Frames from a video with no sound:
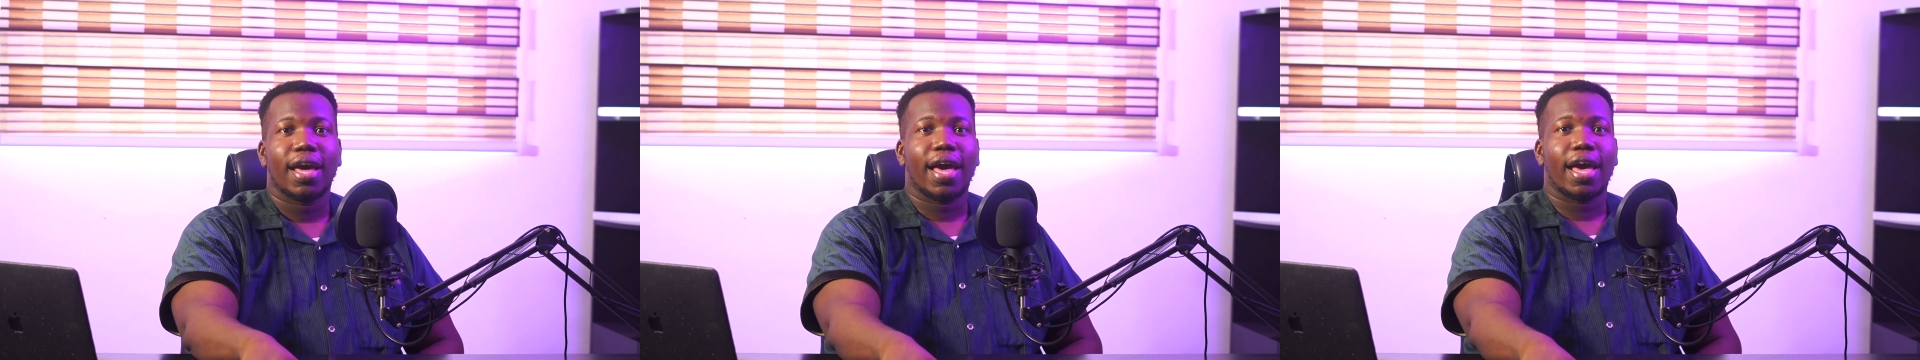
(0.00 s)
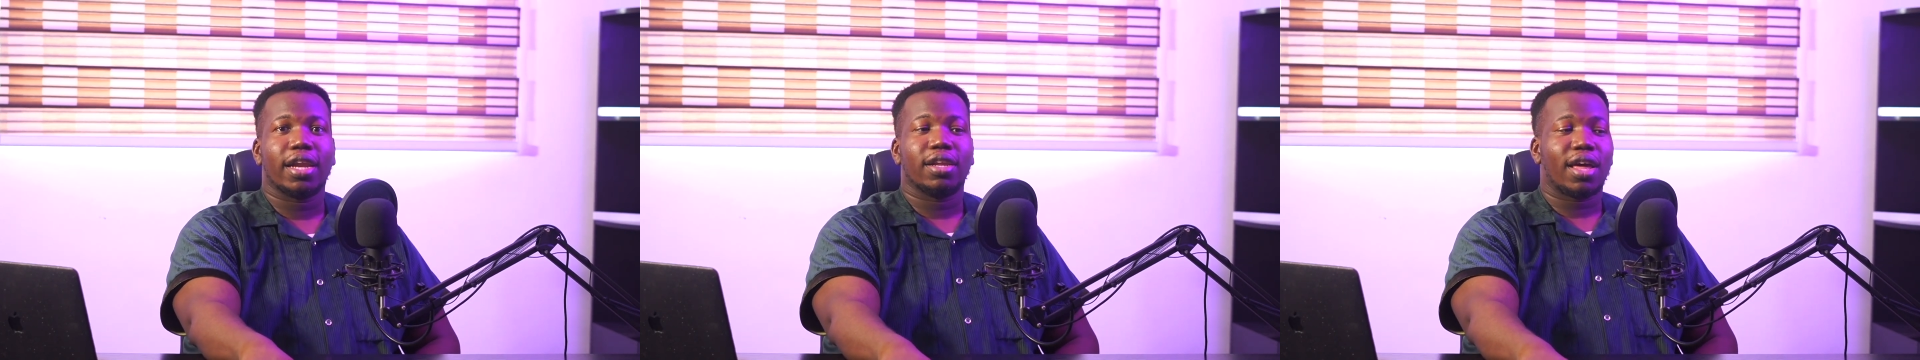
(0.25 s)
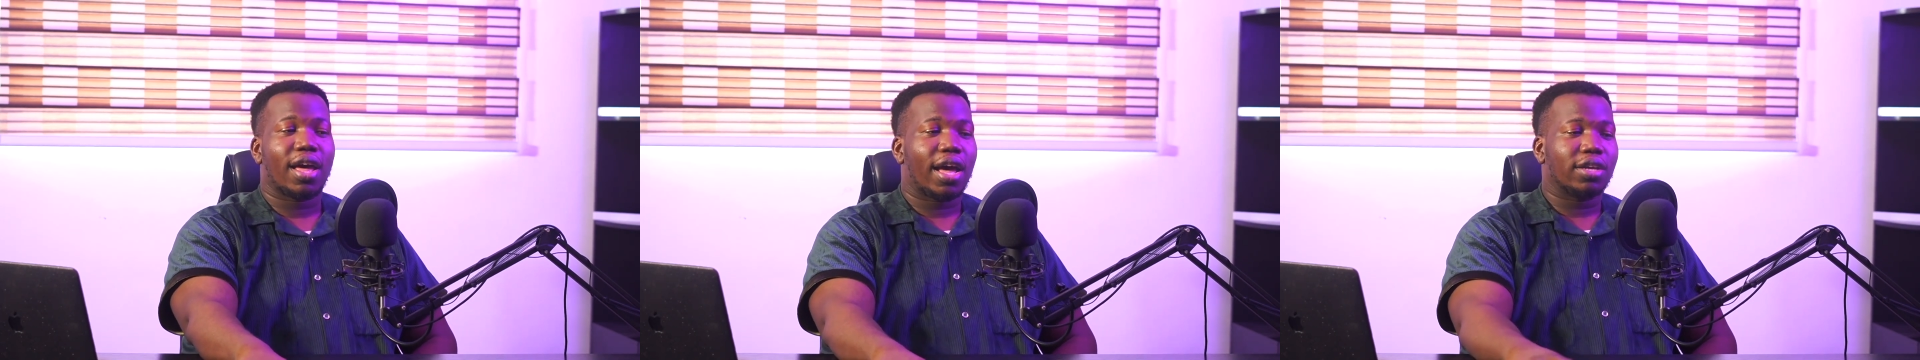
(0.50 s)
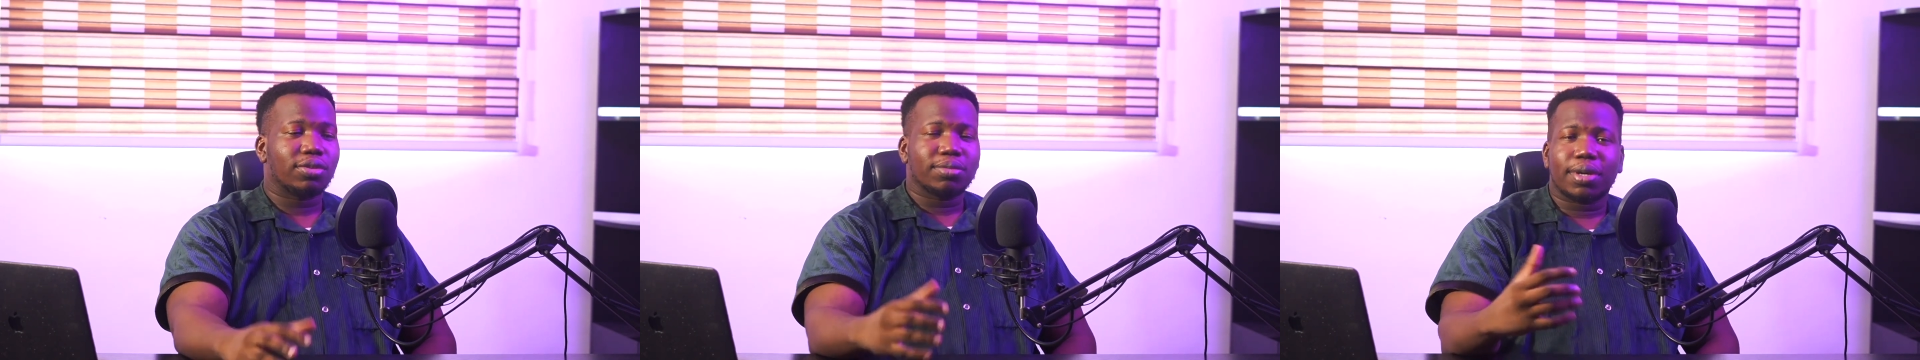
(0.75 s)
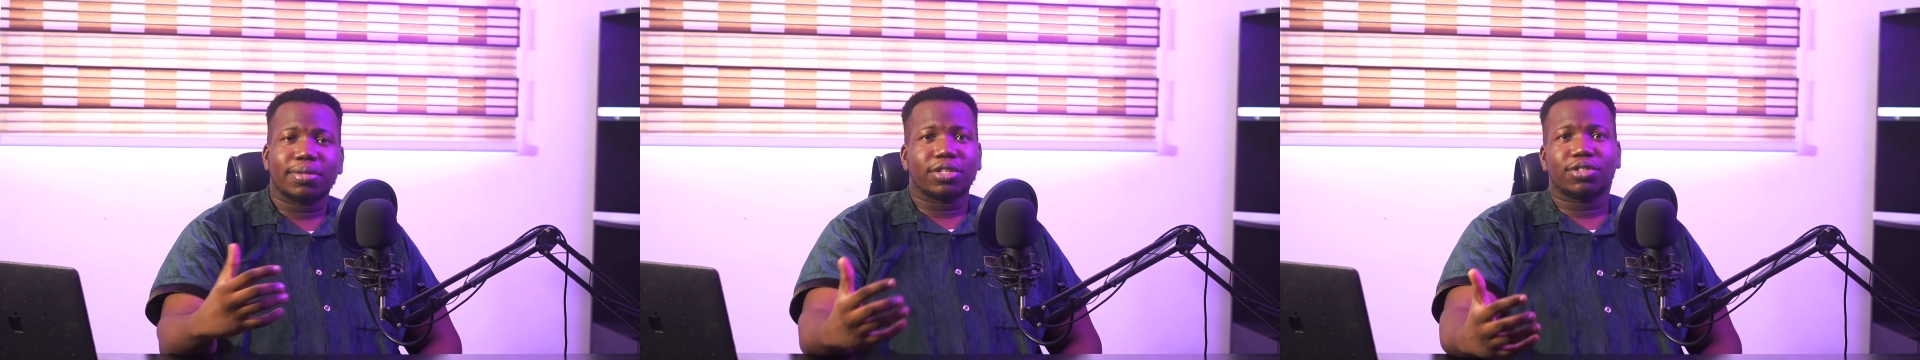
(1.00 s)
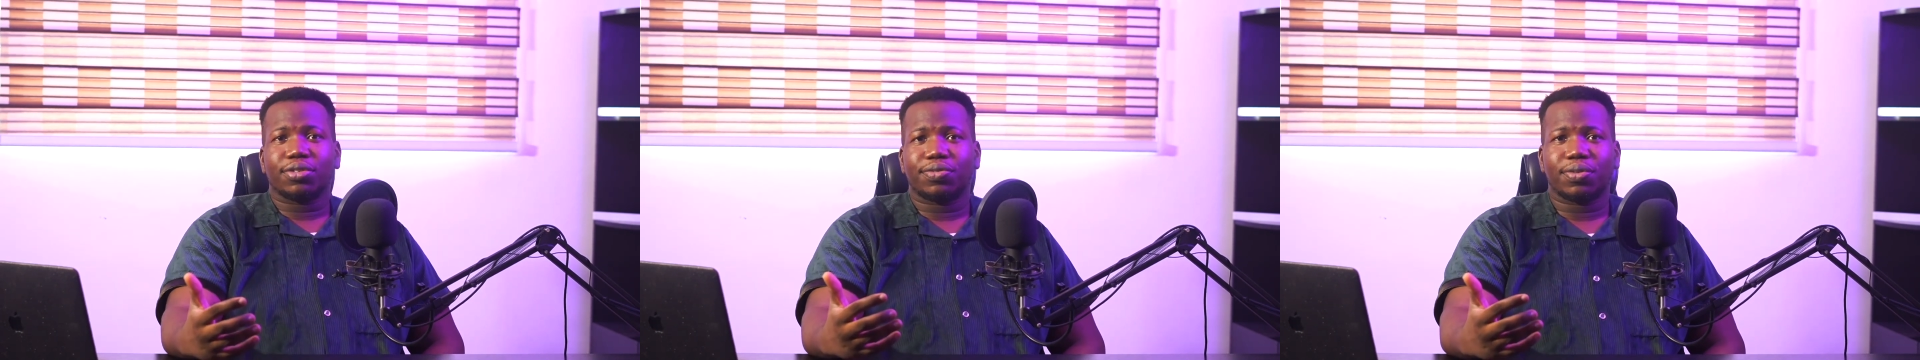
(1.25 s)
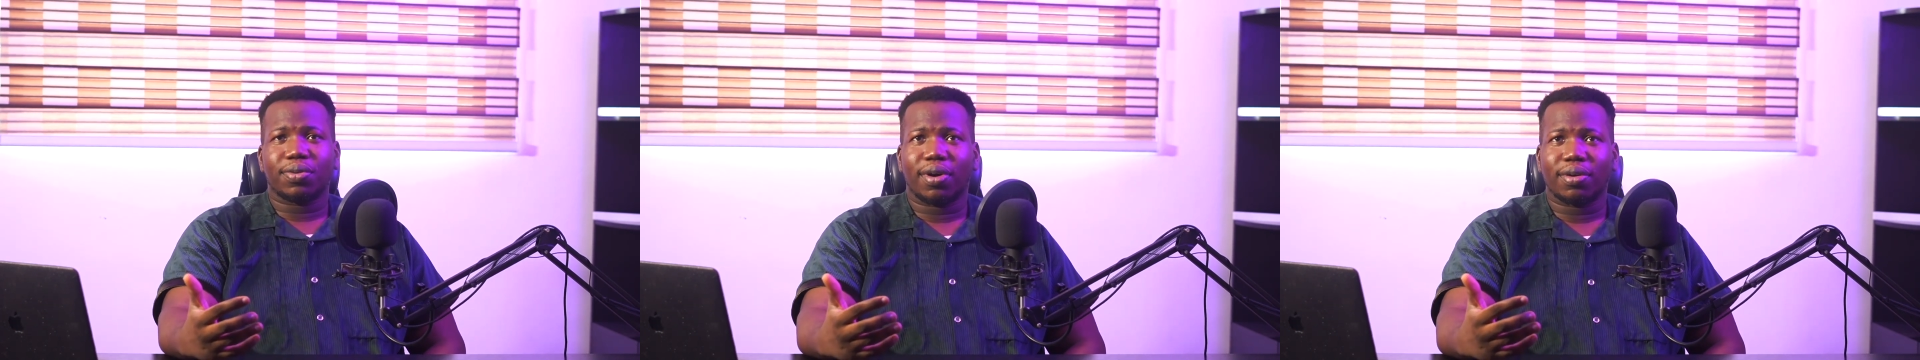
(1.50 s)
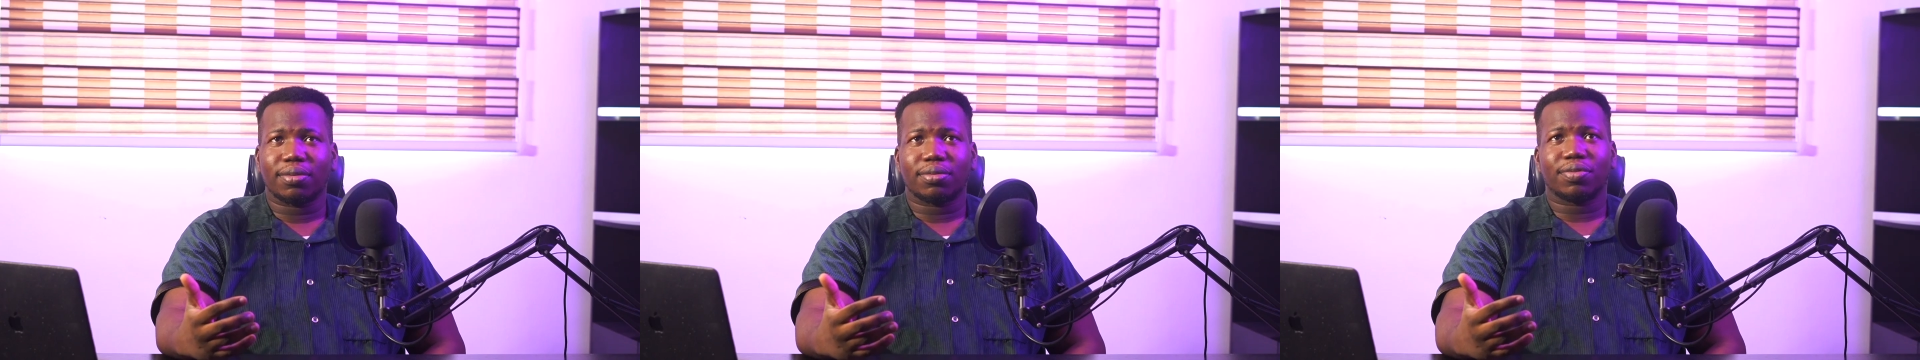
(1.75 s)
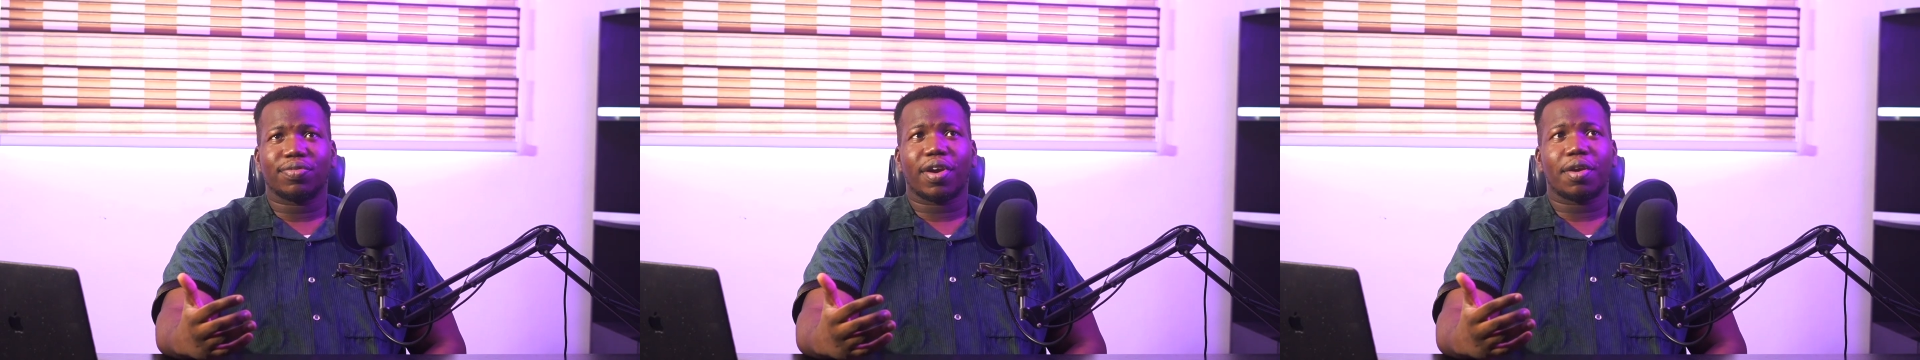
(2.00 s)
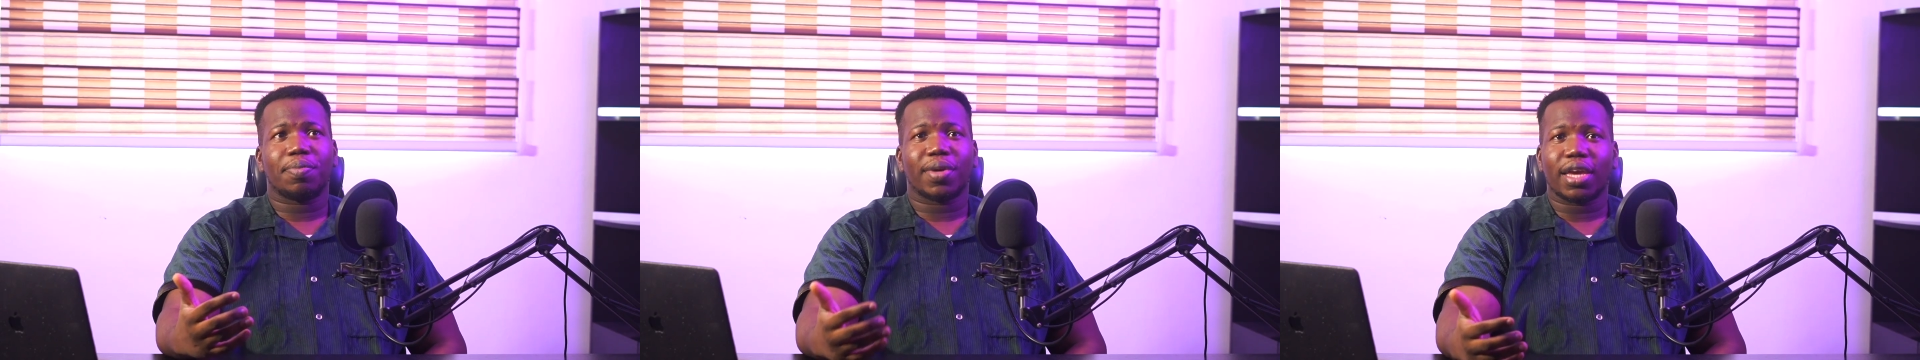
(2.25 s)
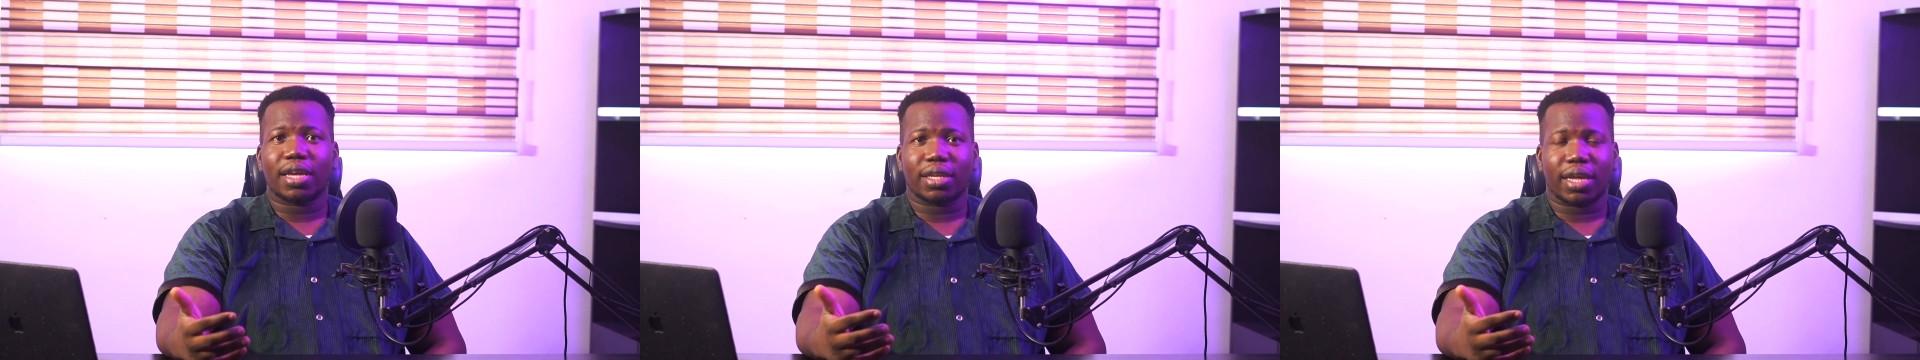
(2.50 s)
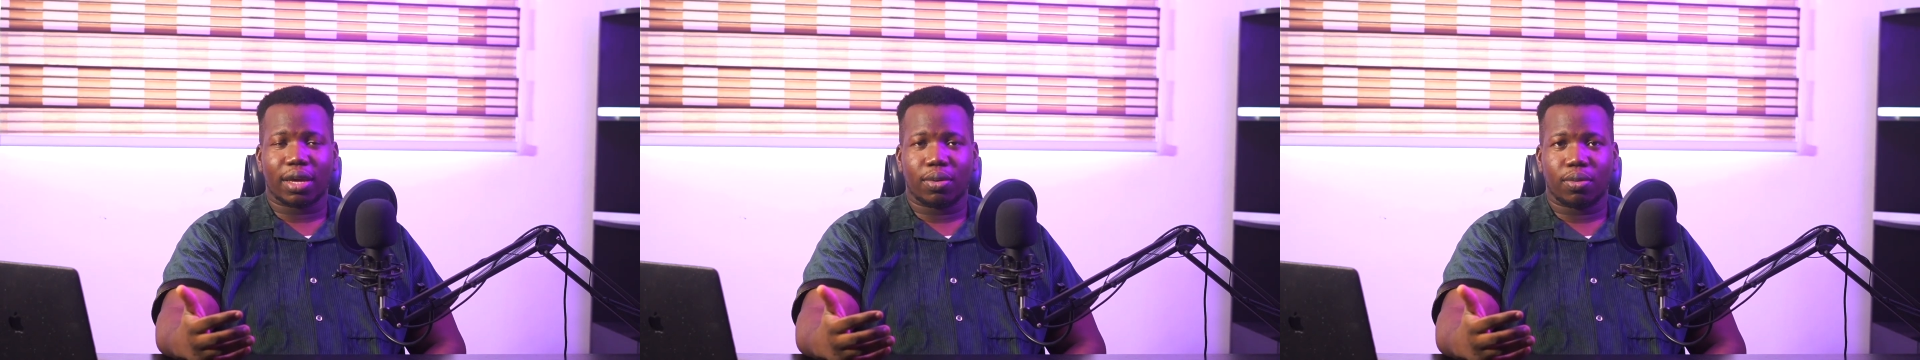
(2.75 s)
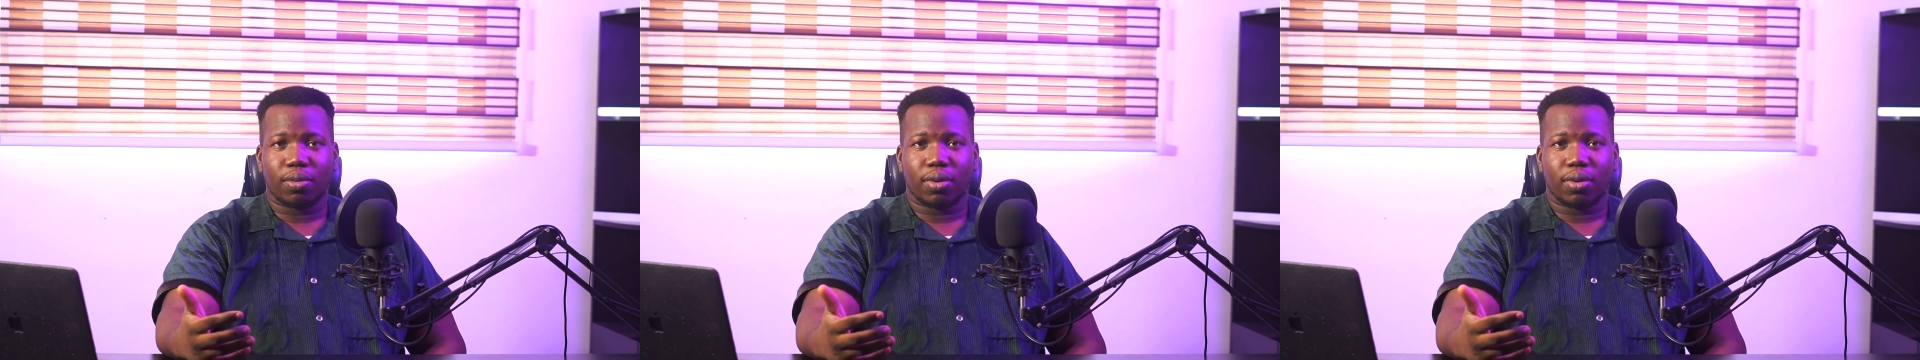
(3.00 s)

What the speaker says: and sometimes I just feel very pained. Like,